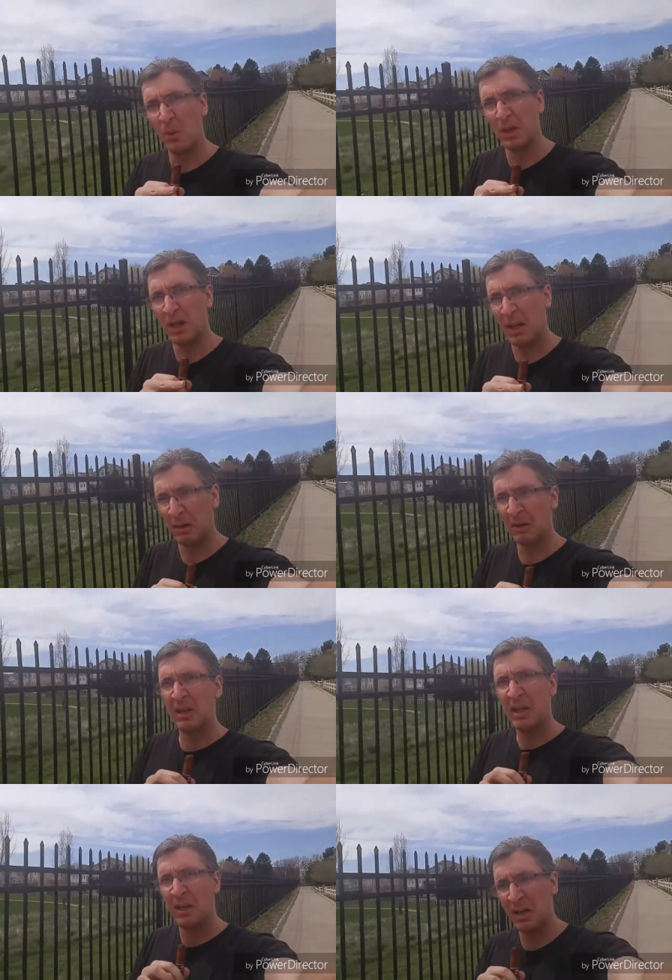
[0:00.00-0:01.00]
$1
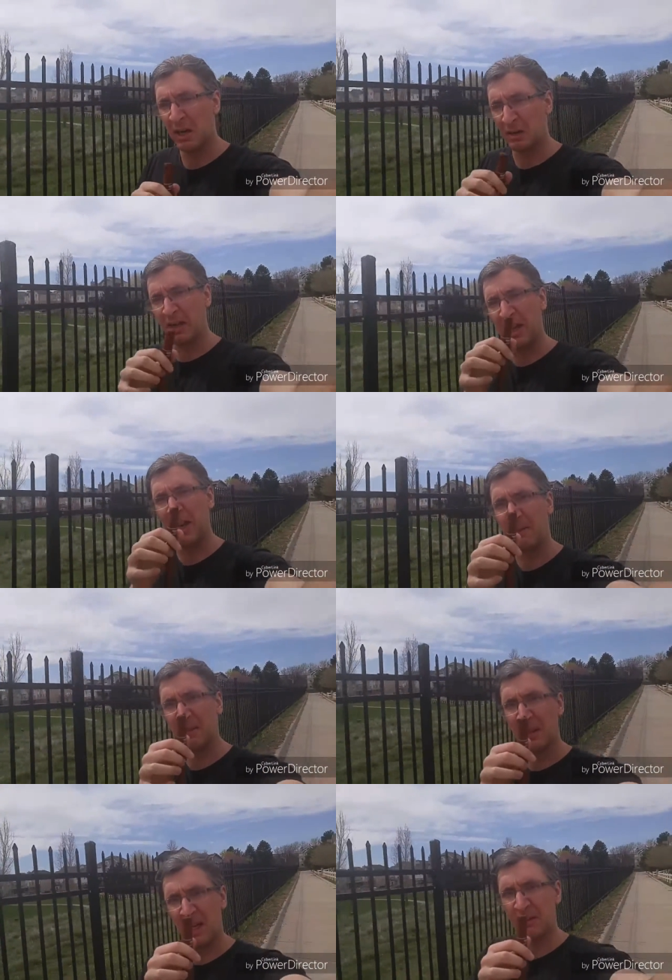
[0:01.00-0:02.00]
cutter, and I got
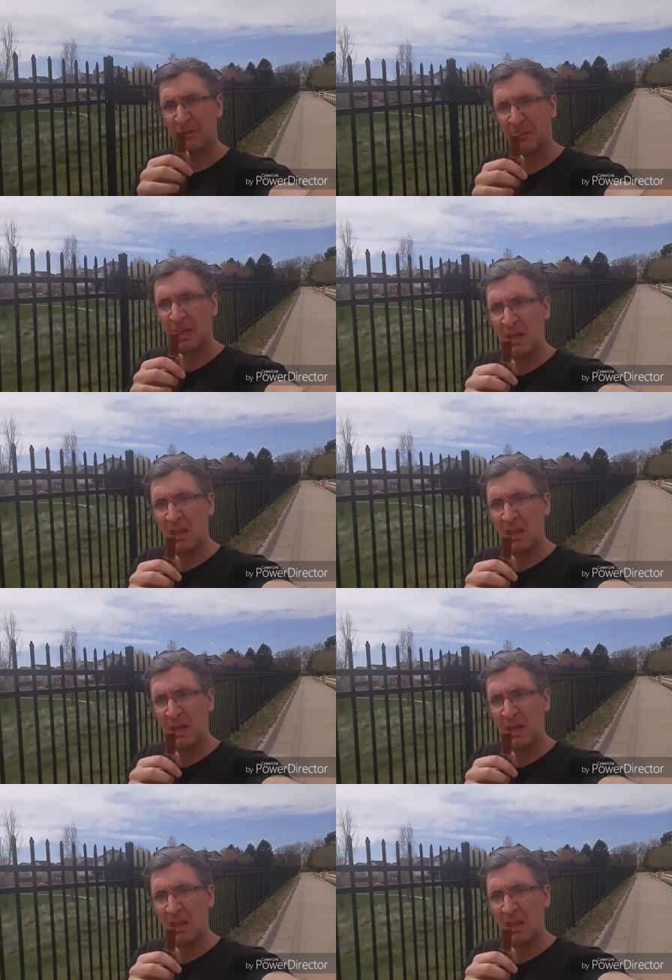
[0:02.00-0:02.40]
kind of,